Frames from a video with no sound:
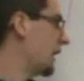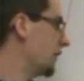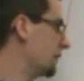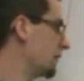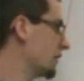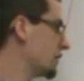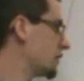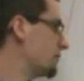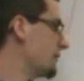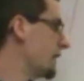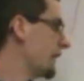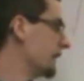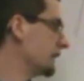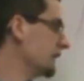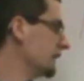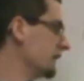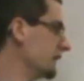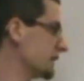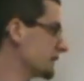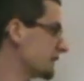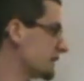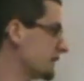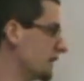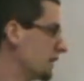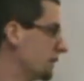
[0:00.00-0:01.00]
much
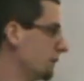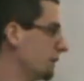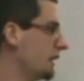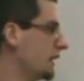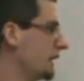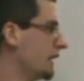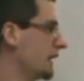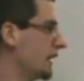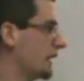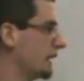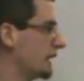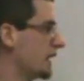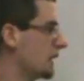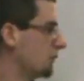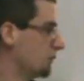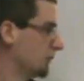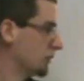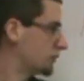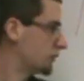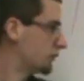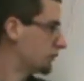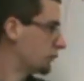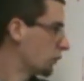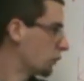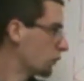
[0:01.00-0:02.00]
magnesium and how
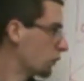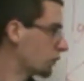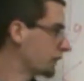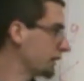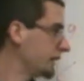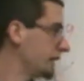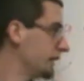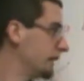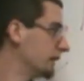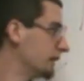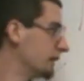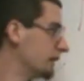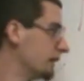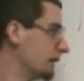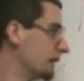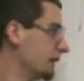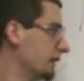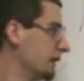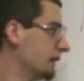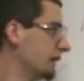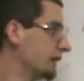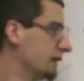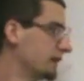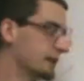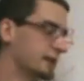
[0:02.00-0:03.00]
much fluorine
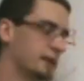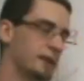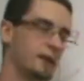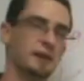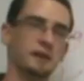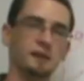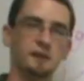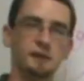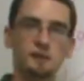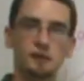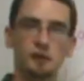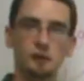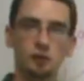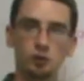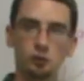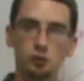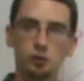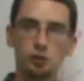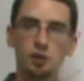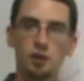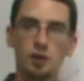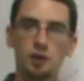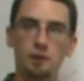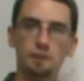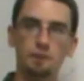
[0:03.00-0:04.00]
is in
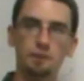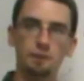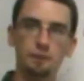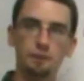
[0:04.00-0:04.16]
solution.